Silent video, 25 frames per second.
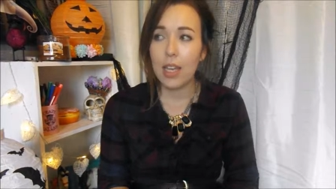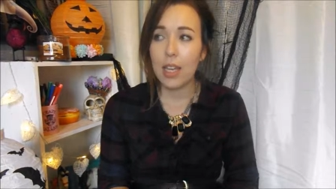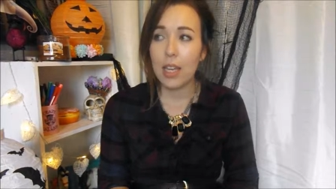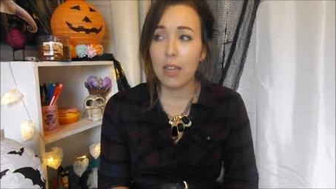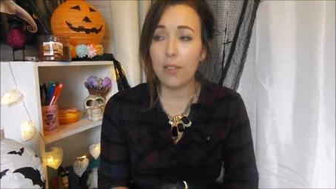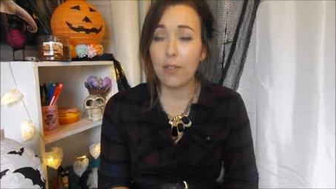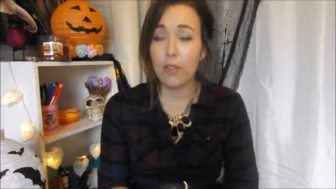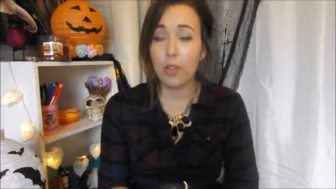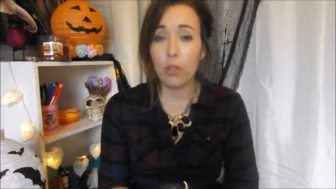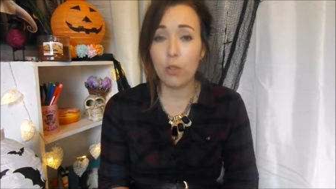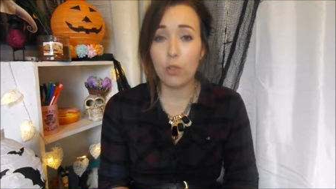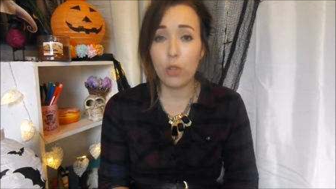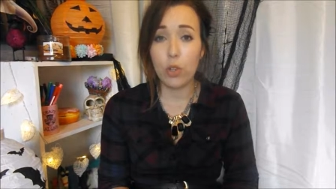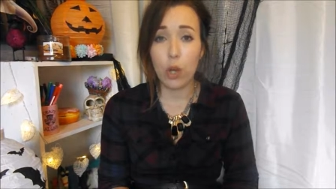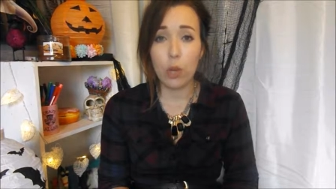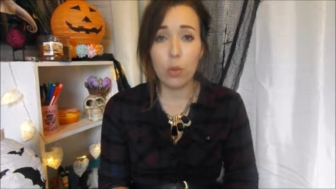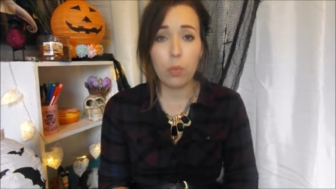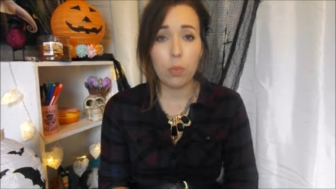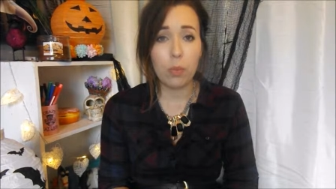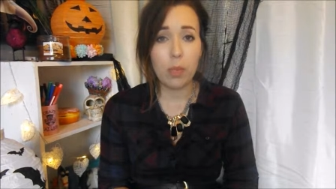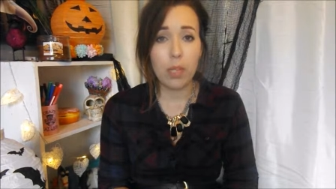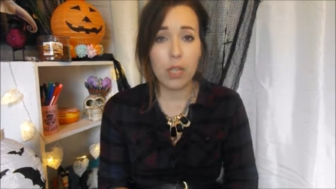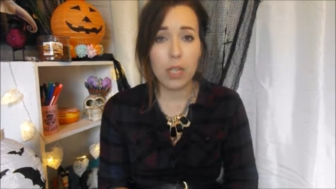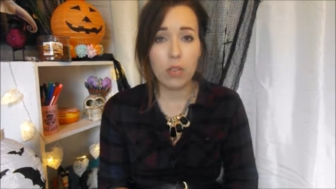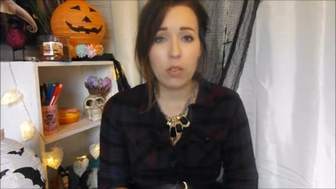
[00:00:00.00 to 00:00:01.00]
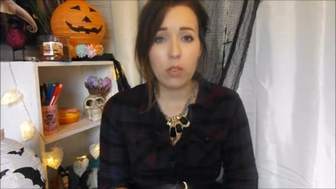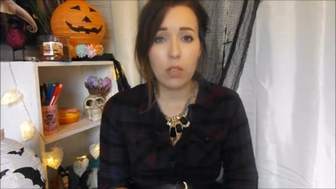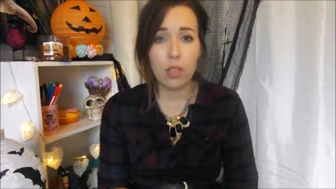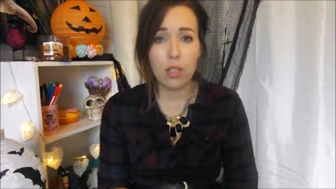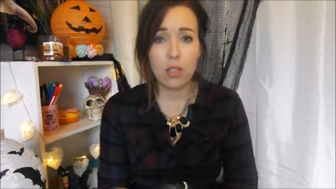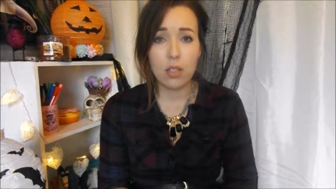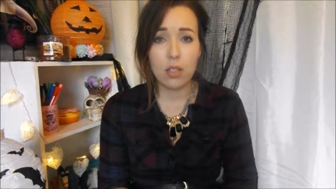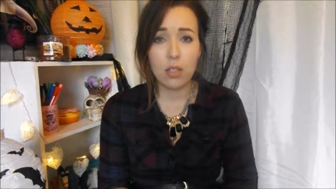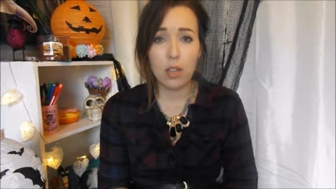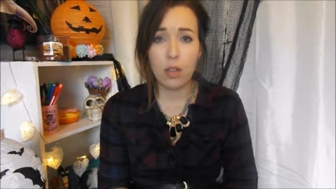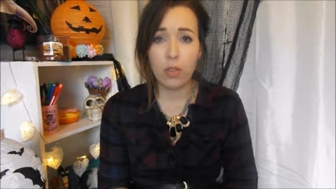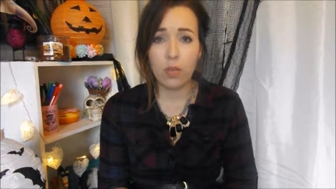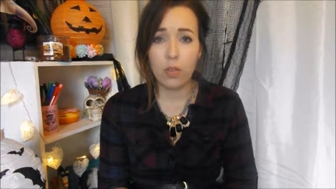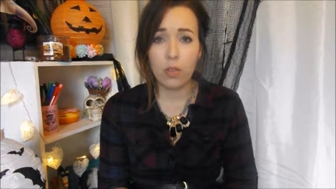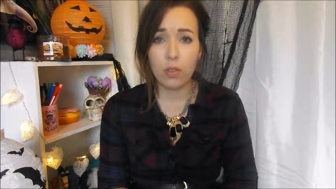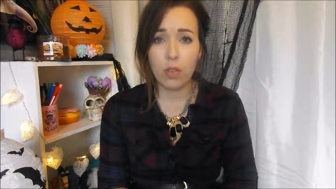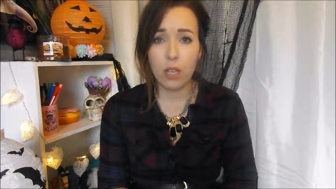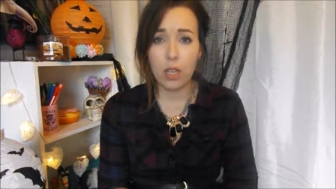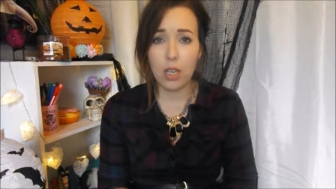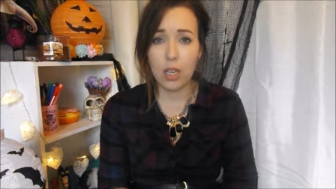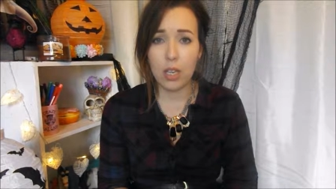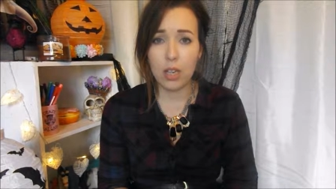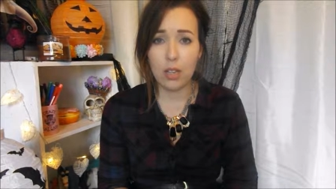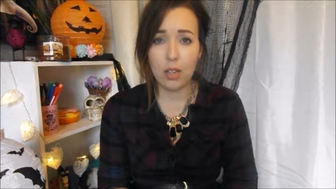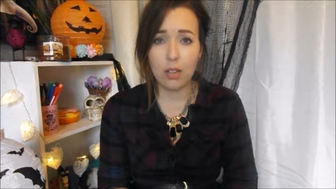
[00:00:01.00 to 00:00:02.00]
If you don't believe in this stuff and
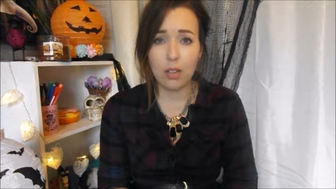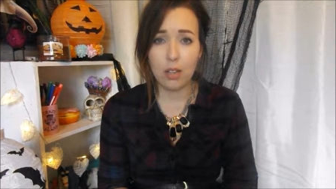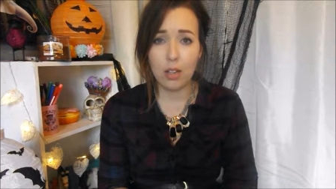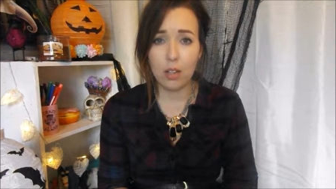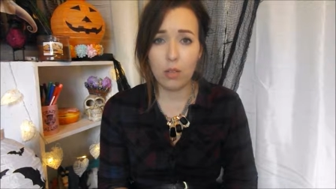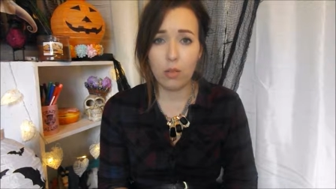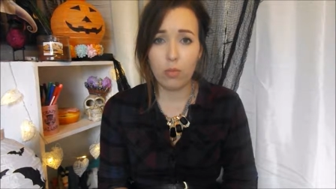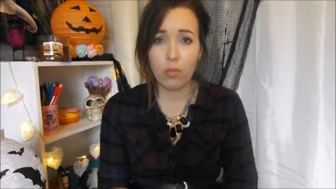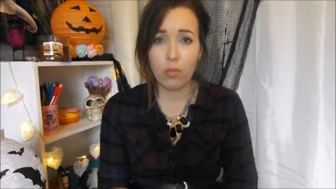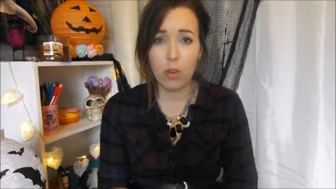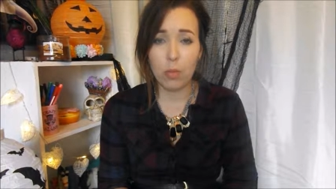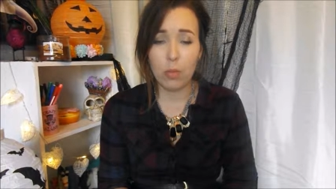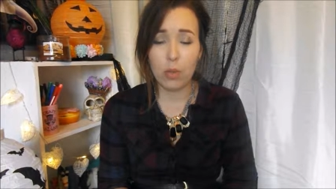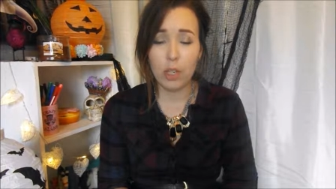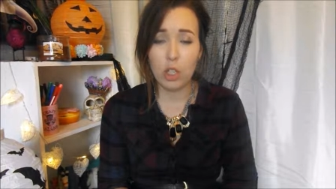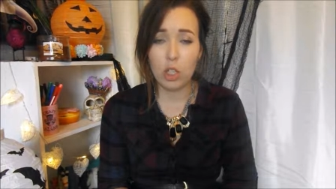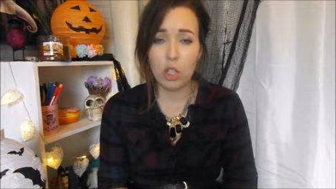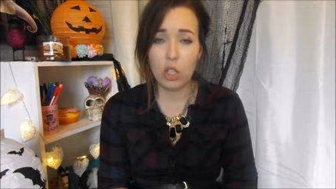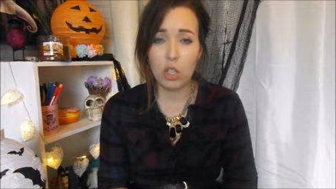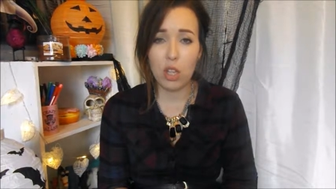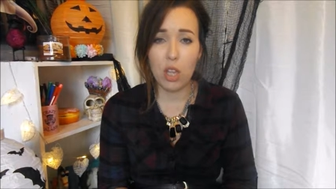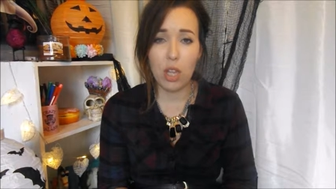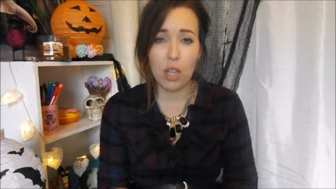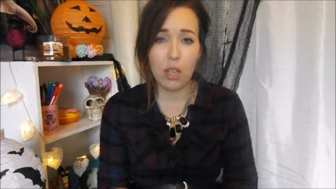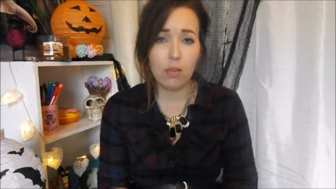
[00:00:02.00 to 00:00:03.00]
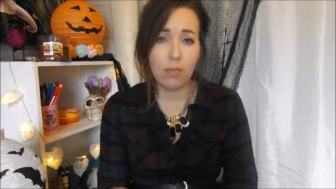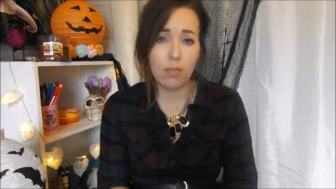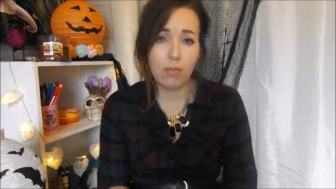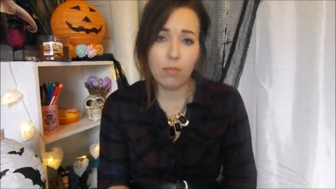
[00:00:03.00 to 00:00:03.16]
think it's a load of rubbish, then